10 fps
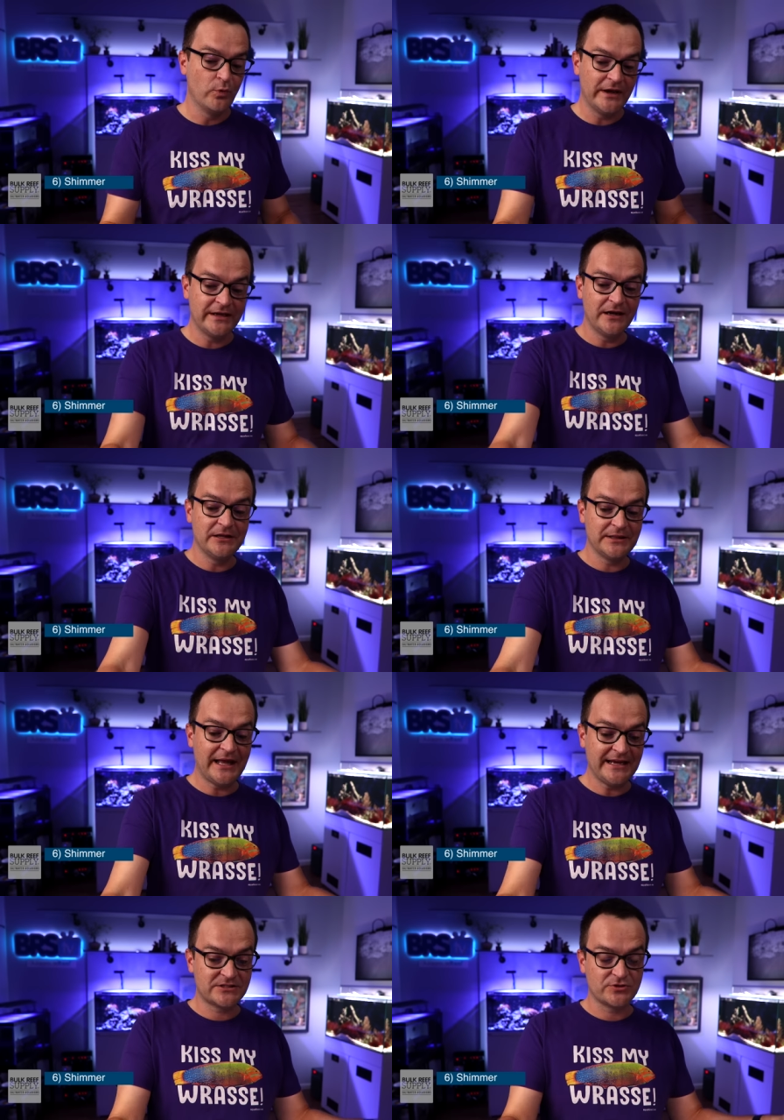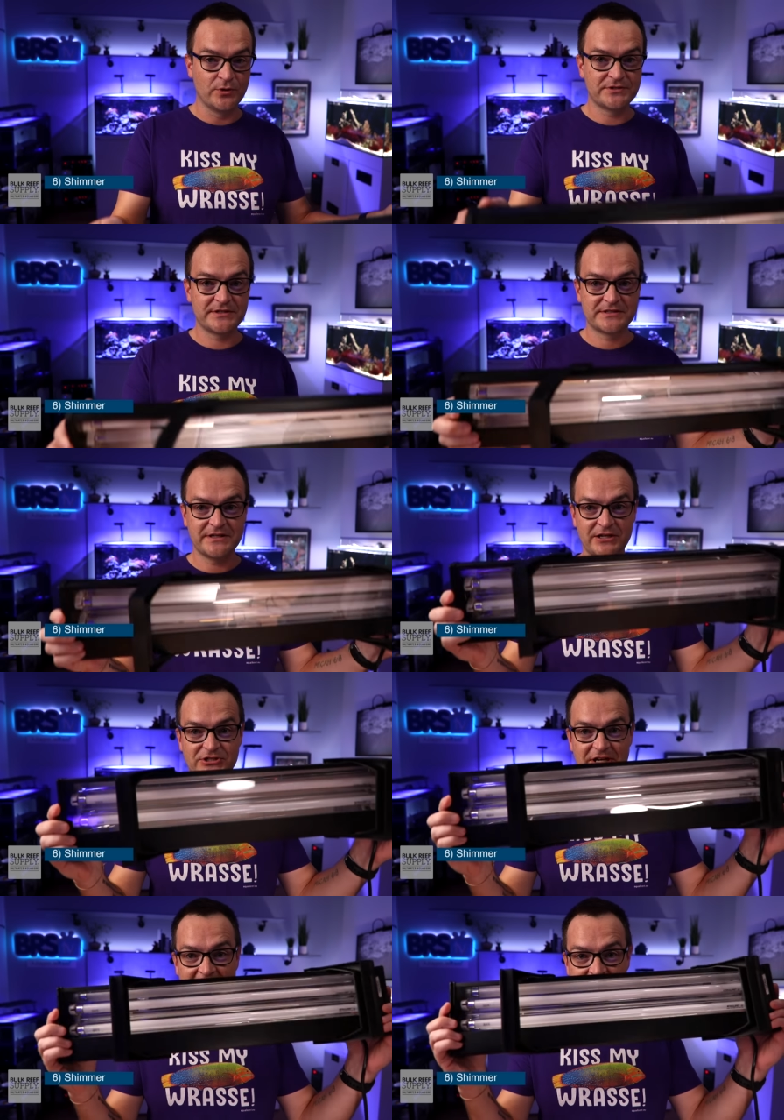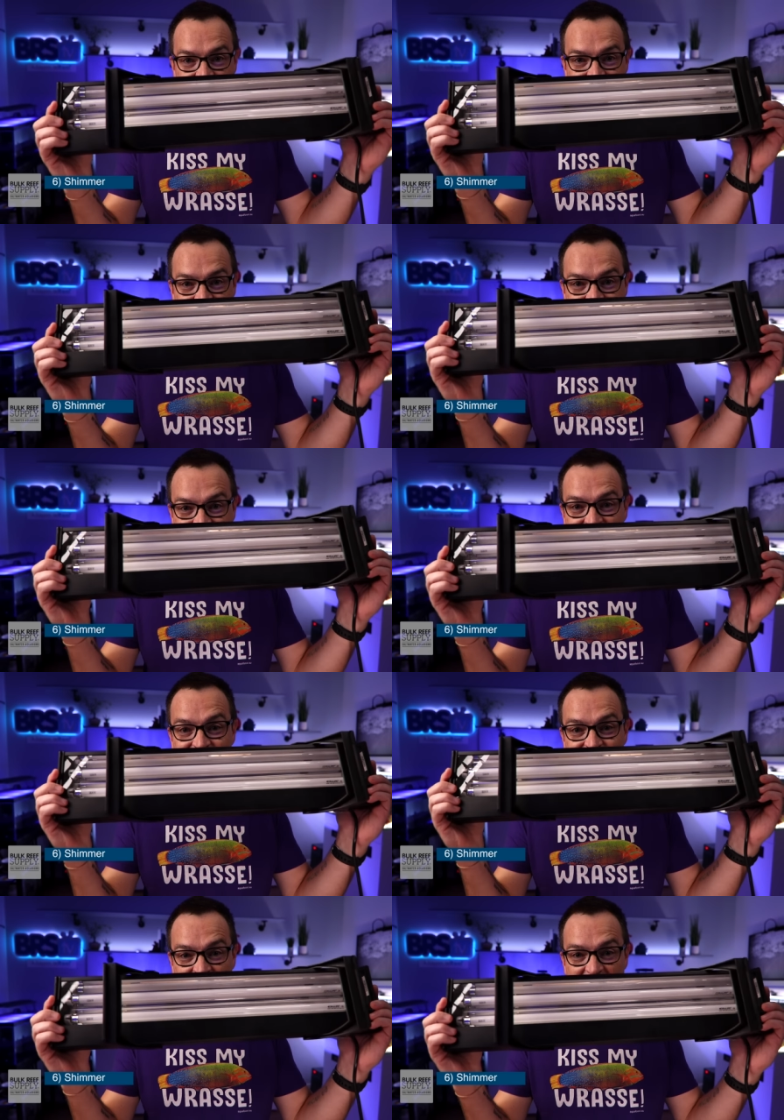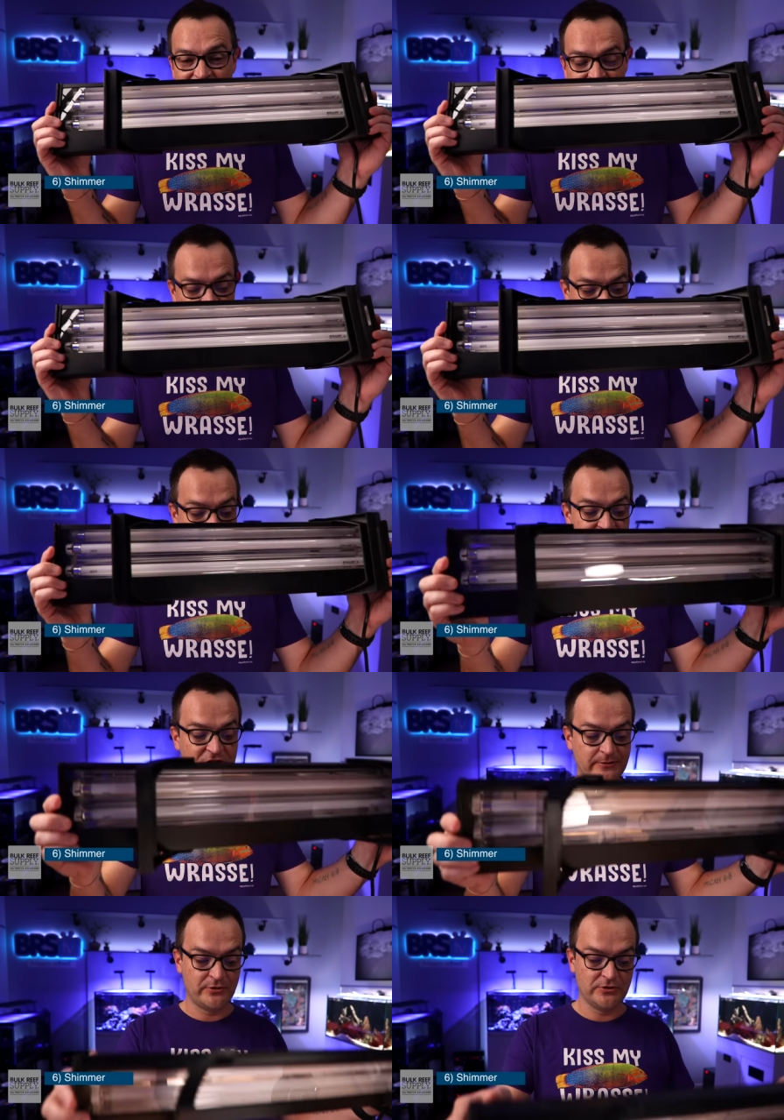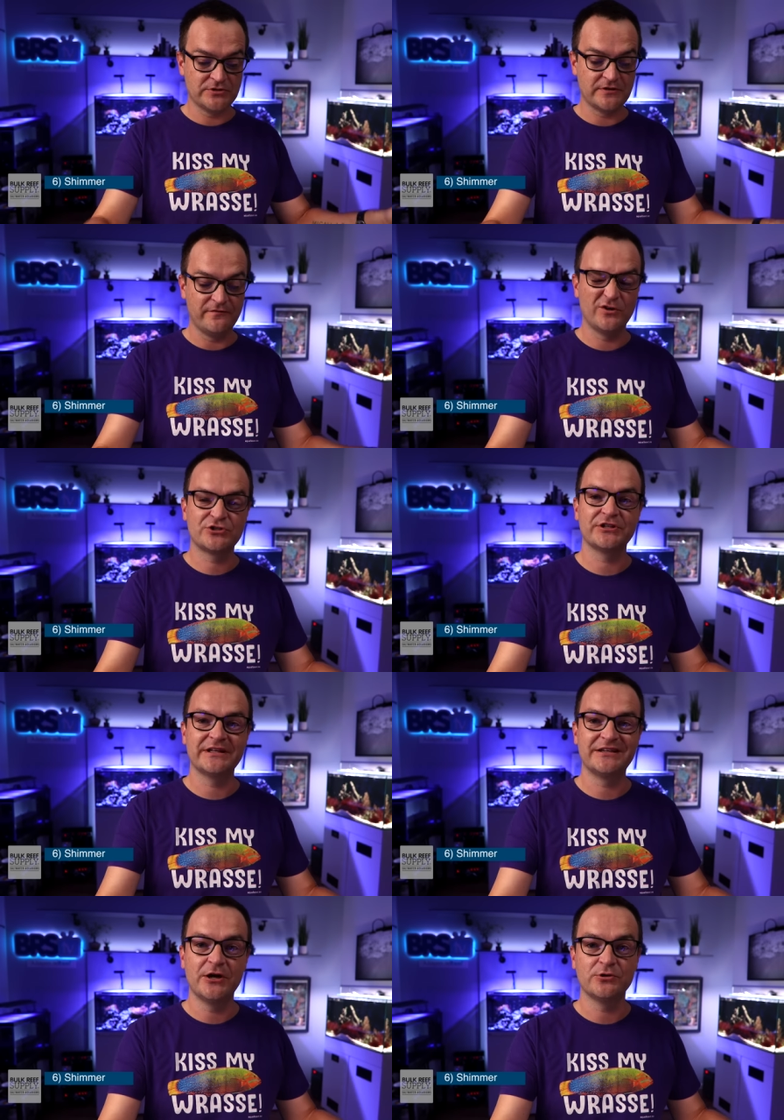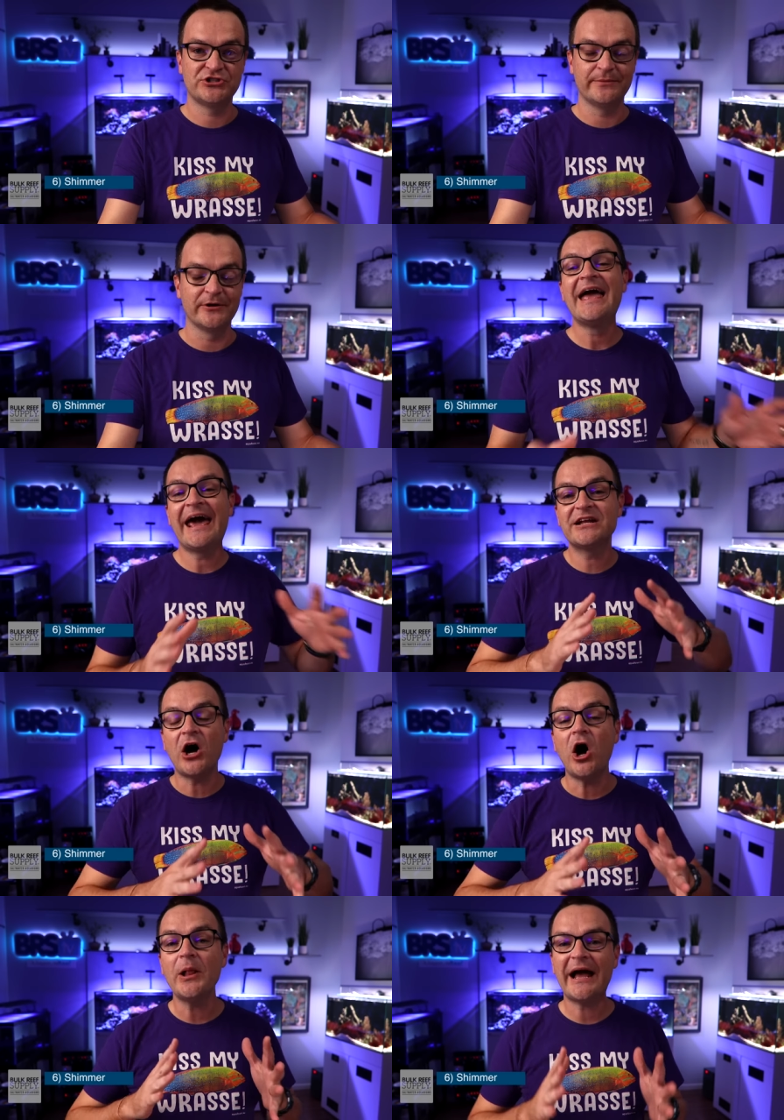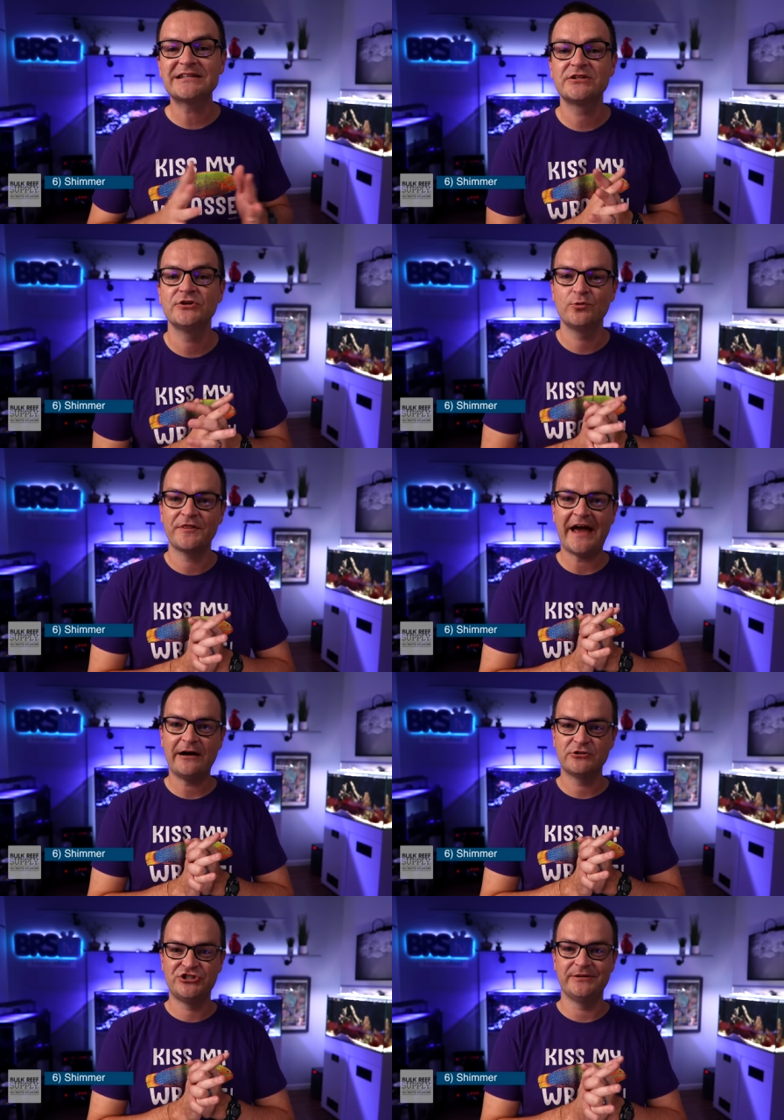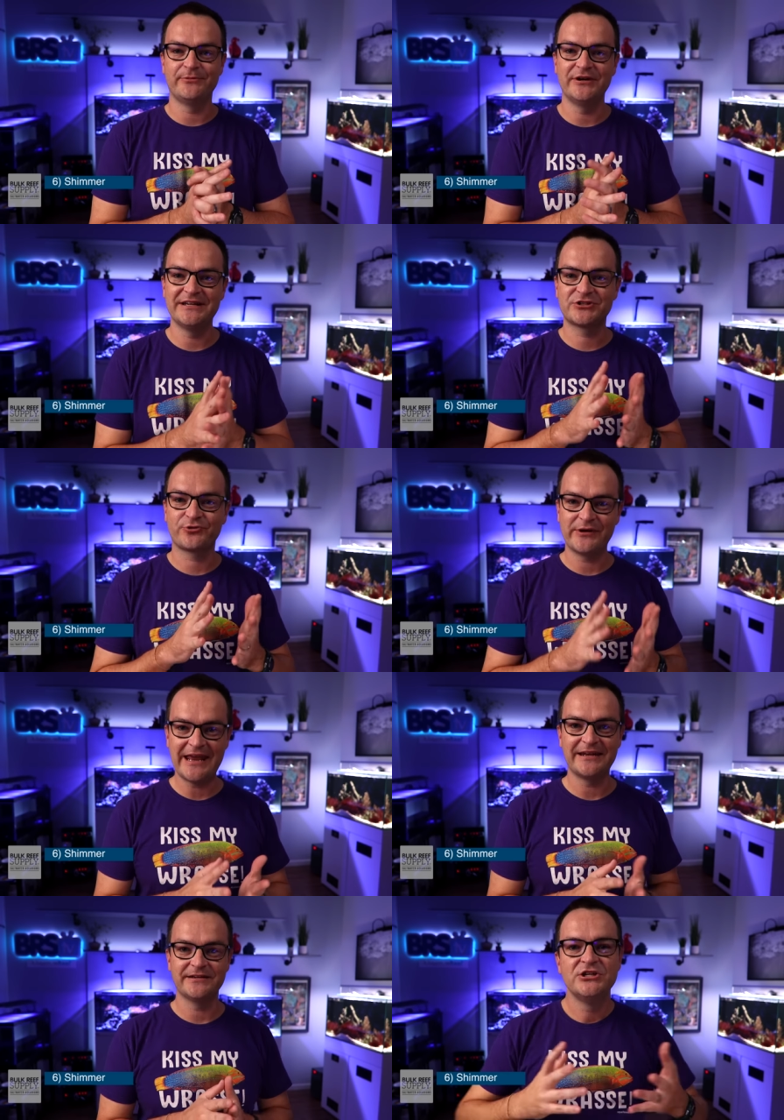when a light source such as a T5 fixture is going to produce virtually no shimmer. And it all has to do with how shimmer is created.